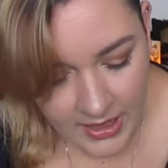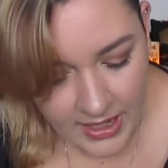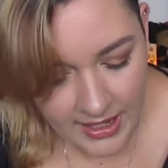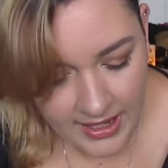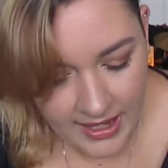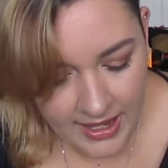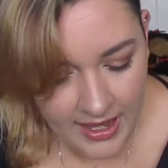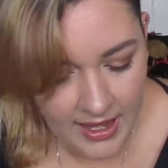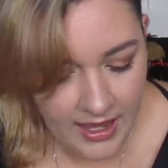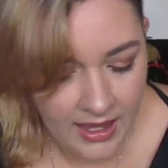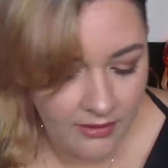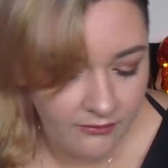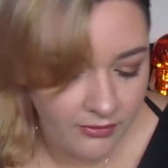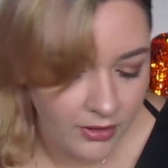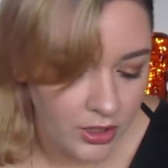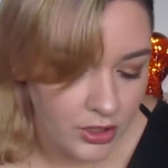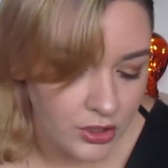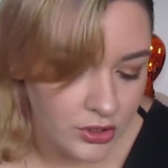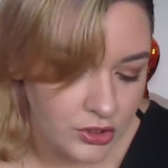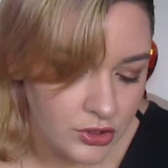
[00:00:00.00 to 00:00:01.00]
I have
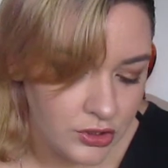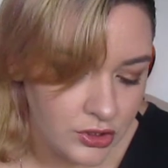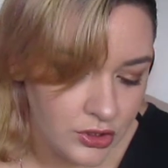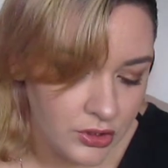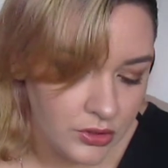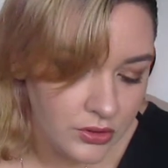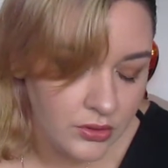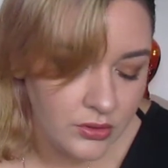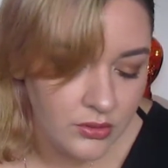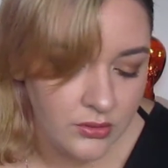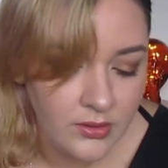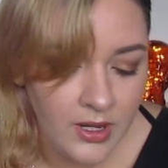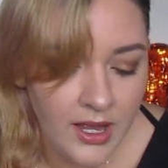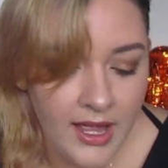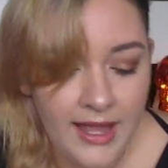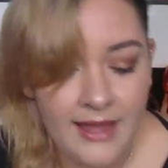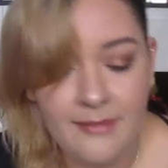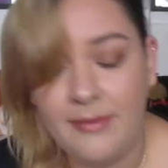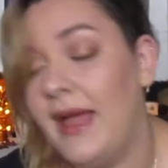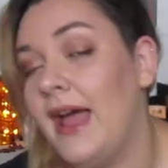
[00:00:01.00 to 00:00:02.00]
2
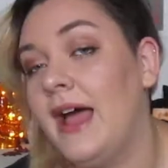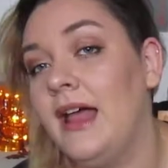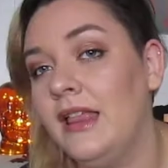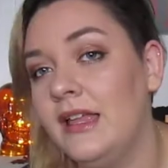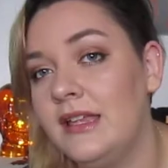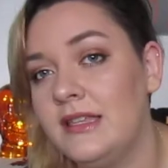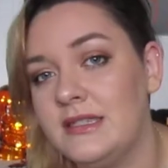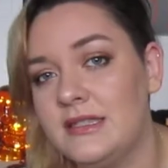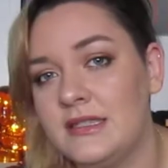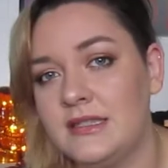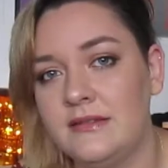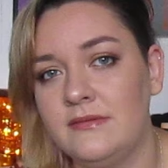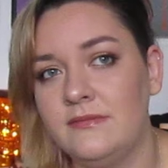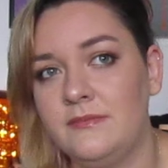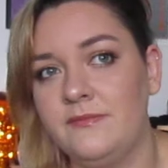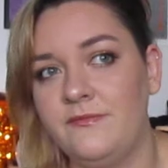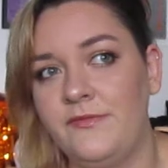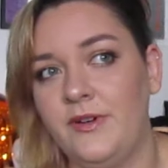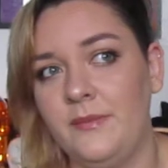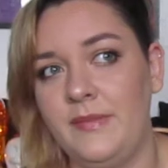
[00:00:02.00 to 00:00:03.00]
eye palettes
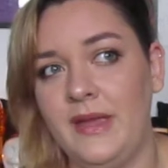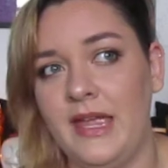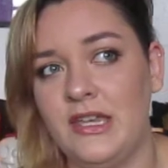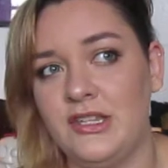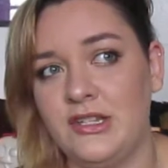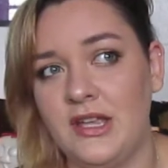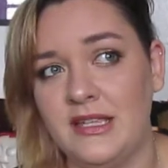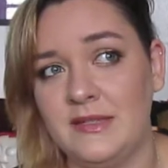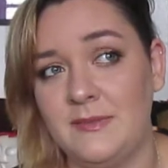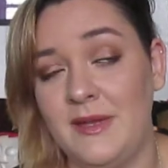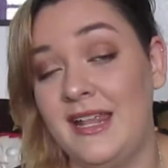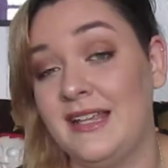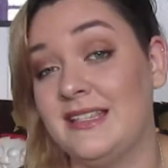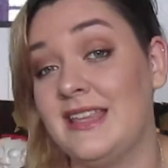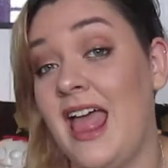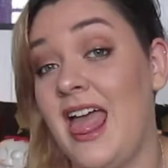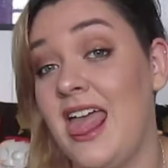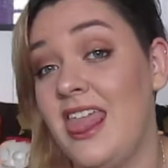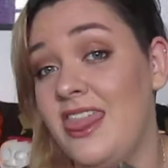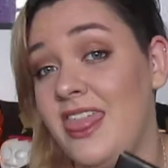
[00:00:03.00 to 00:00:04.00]
from BH
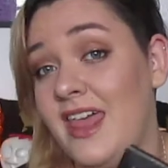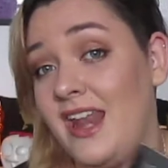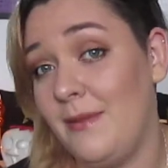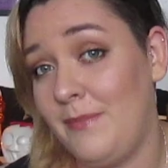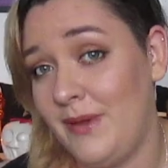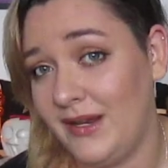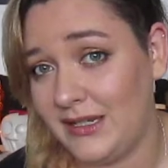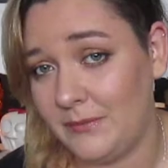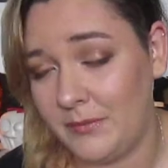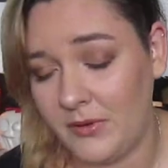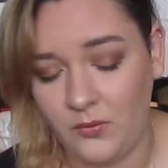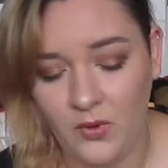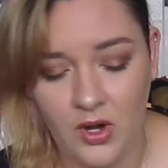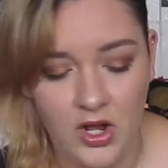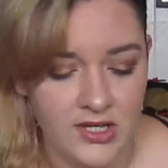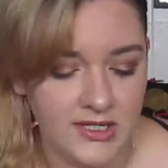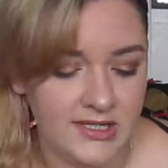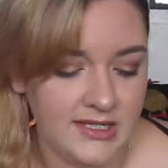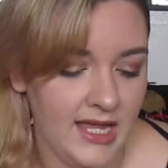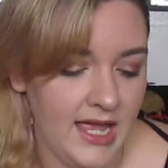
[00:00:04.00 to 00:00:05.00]
Cosmetics that I picked up at
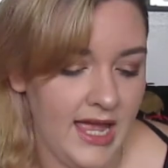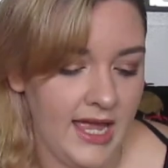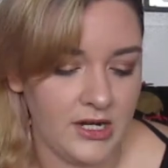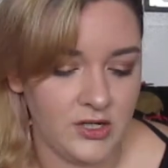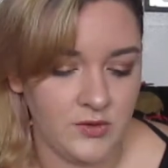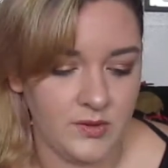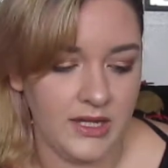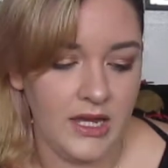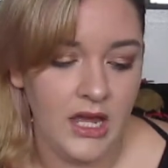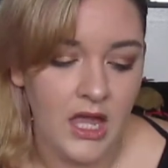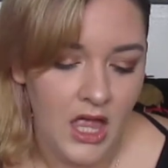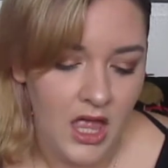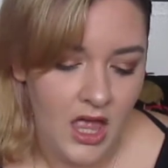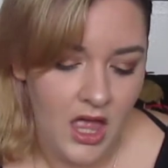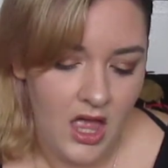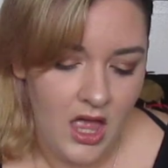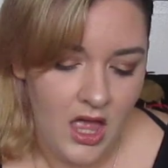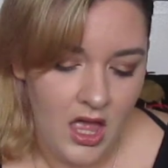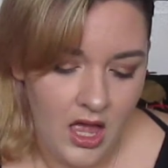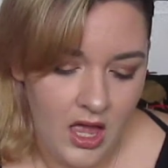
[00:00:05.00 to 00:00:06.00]
Ross, actually.
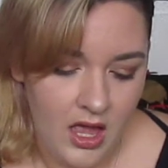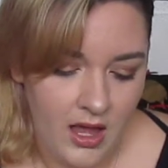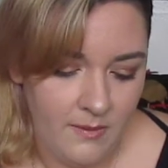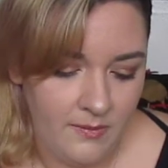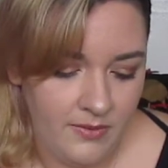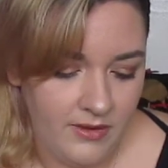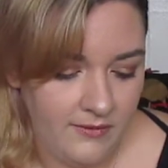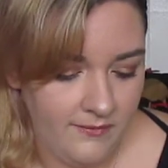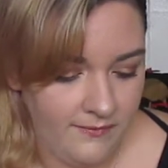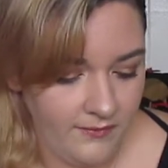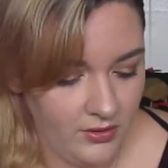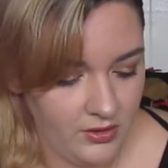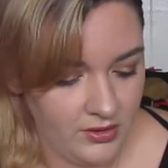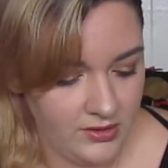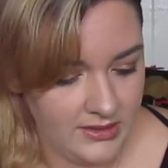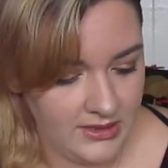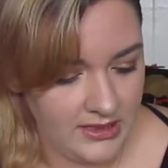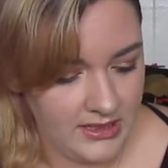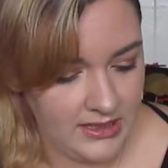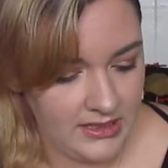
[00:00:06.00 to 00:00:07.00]
The
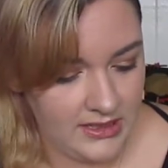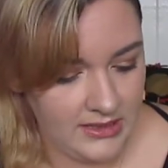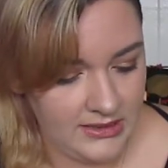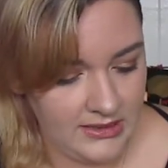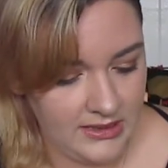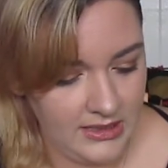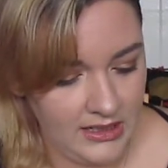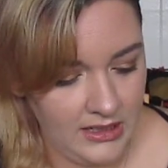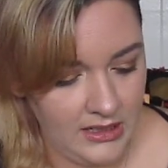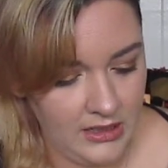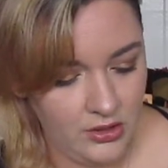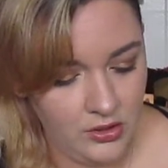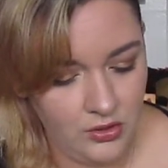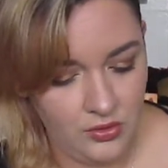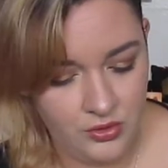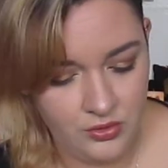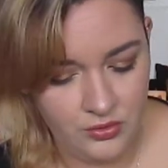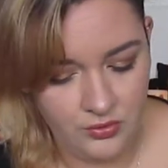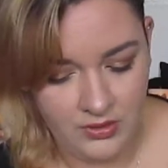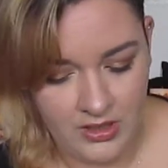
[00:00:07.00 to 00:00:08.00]
first is the
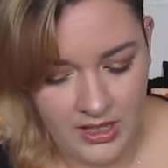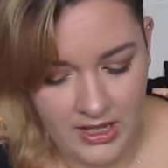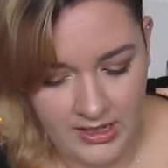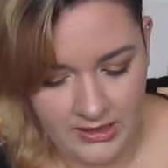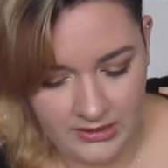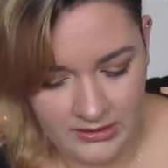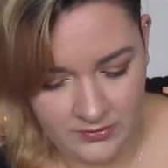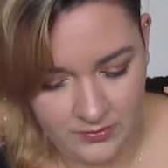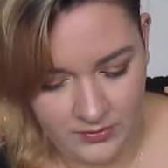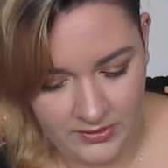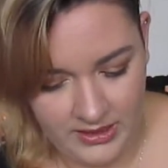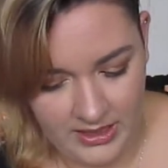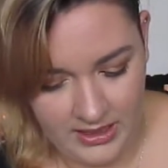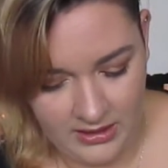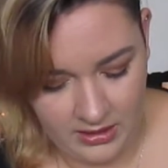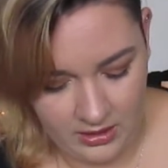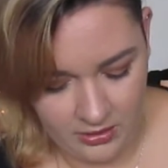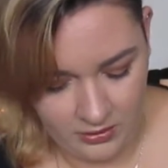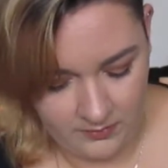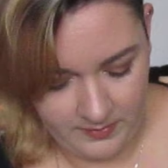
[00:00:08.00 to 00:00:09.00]
Neutral Eyes 28
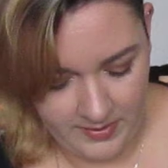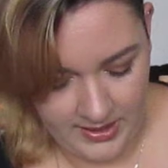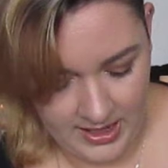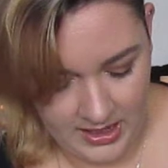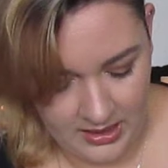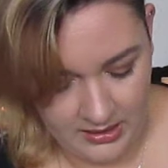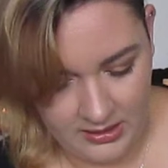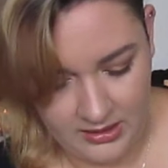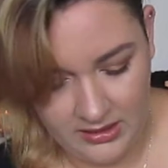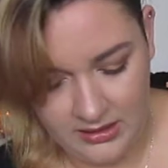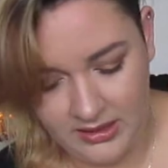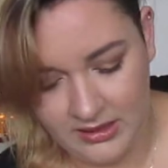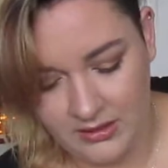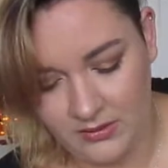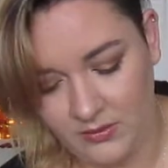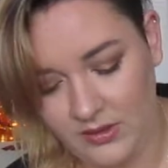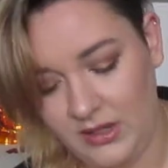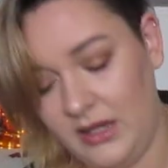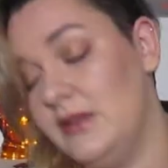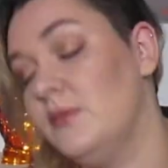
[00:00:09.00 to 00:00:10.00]
color palette.
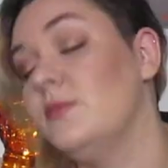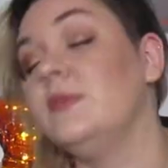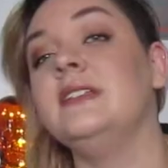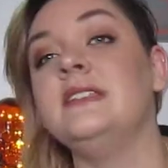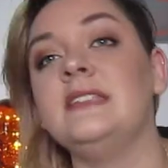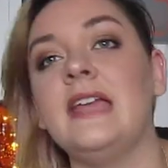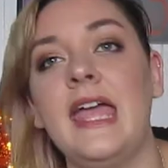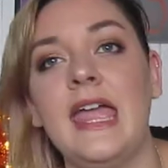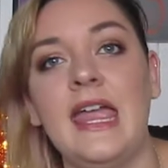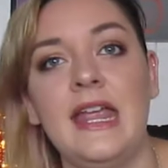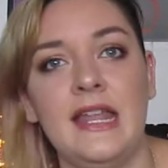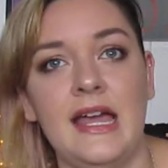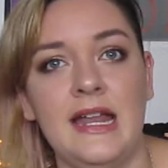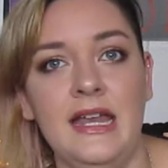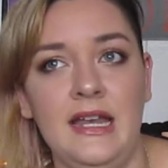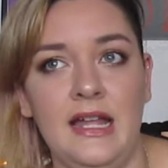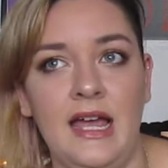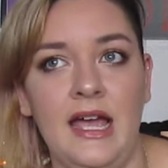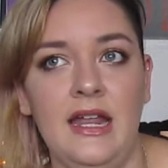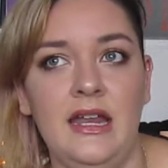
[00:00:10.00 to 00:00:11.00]
It was
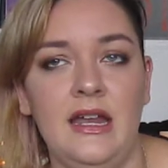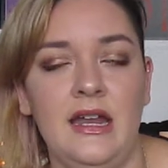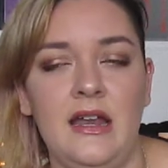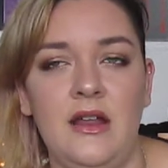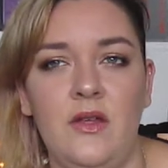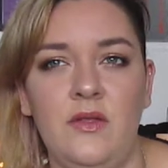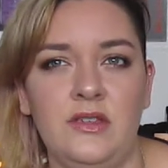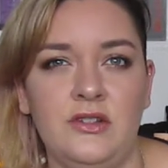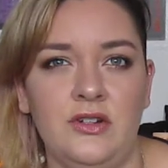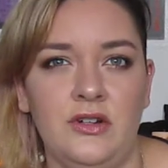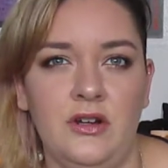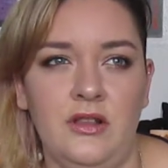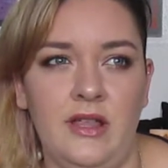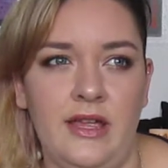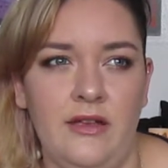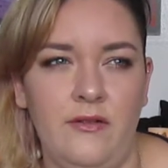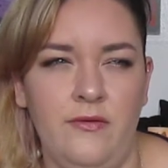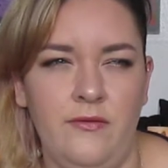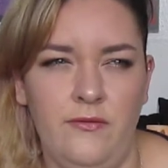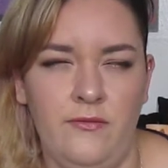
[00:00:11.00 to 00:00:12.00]
$8.99, and I know these are
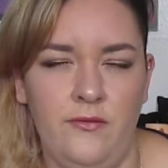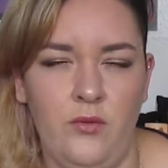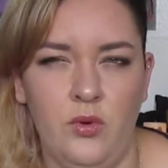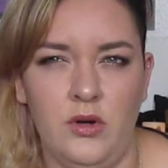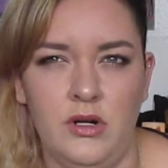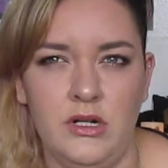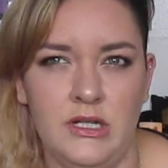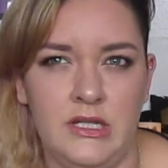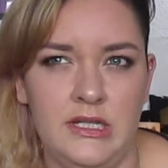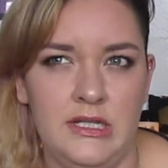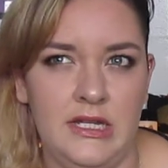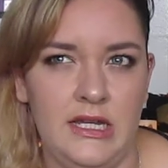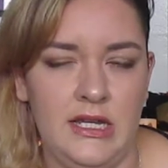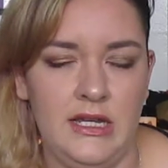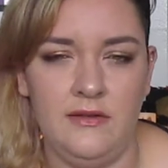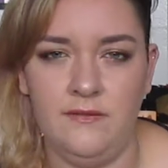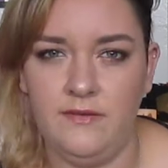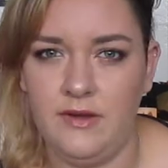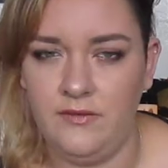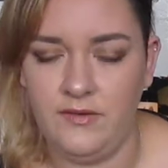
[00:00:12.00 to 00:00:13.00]
like
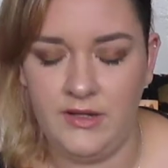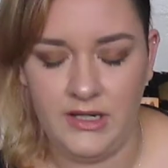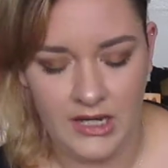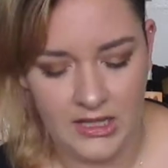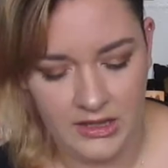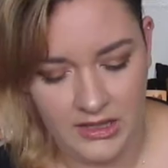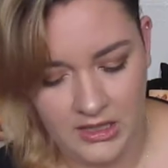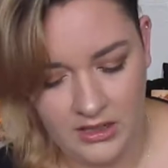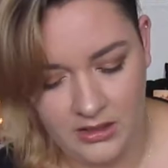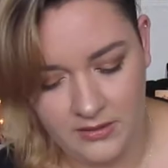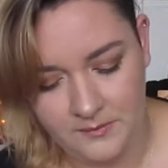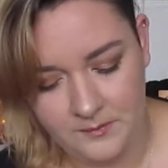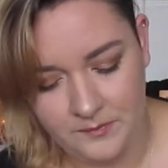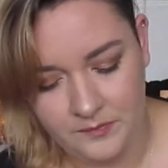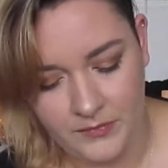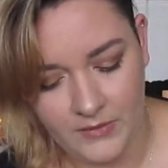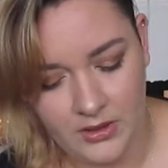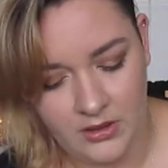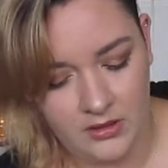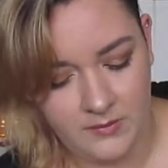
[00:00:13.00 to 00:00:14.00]
$14.50, I think,
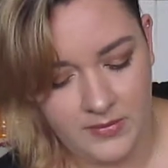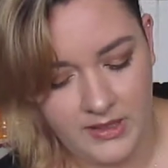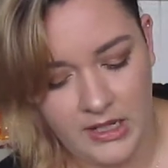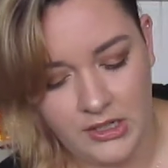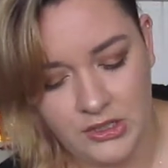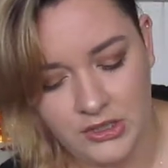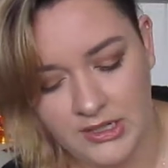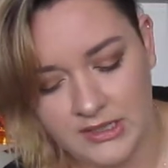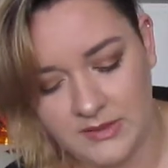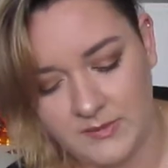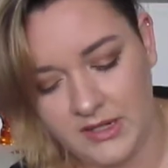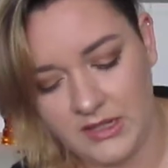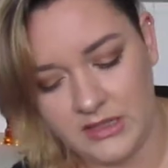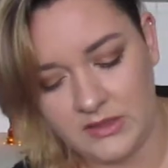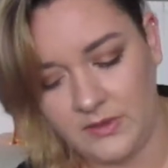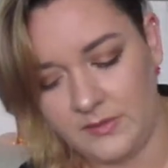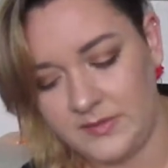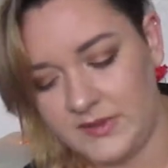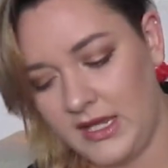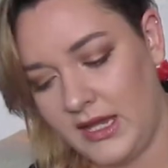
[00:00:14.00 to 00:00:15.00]
on the BH
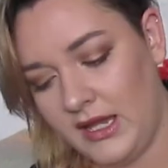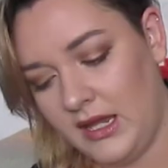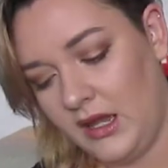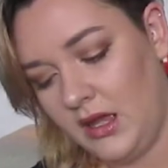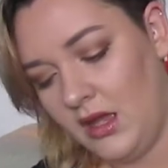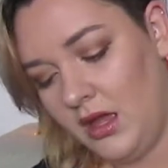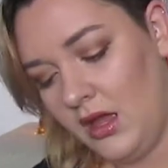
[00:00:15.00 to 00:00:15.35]
Cosmetics website.